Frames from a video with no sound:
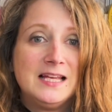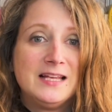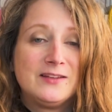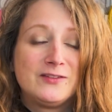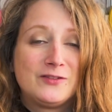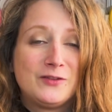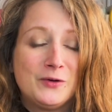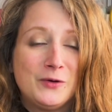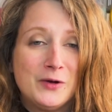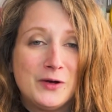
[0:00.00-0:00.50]

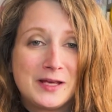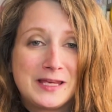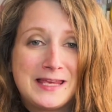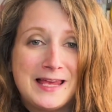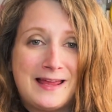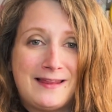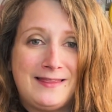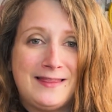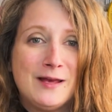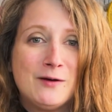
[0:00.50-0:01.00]
So
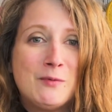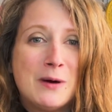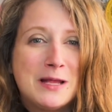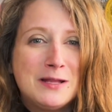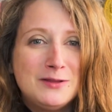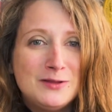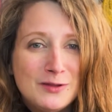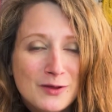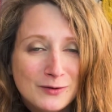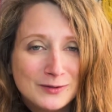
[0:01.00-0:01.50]
again, they were
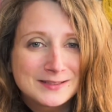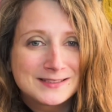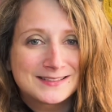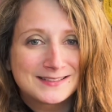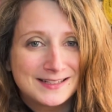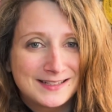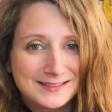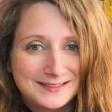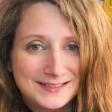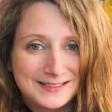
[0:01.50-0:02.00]
not
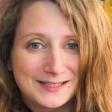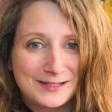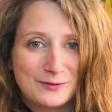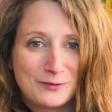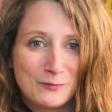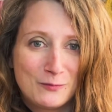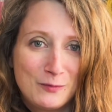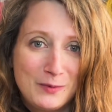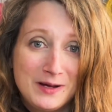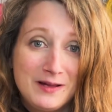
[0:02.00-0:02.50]
siding
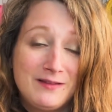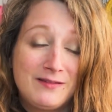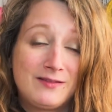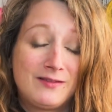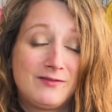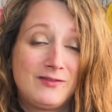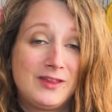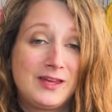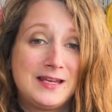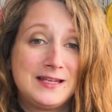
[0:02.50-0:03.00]
with
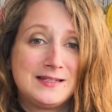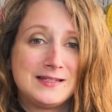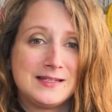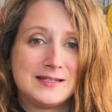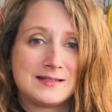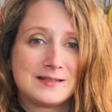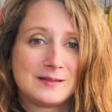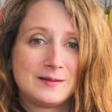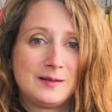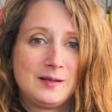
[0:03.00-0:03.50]
the
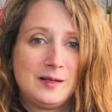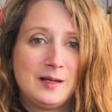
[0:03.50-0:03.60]
Guises.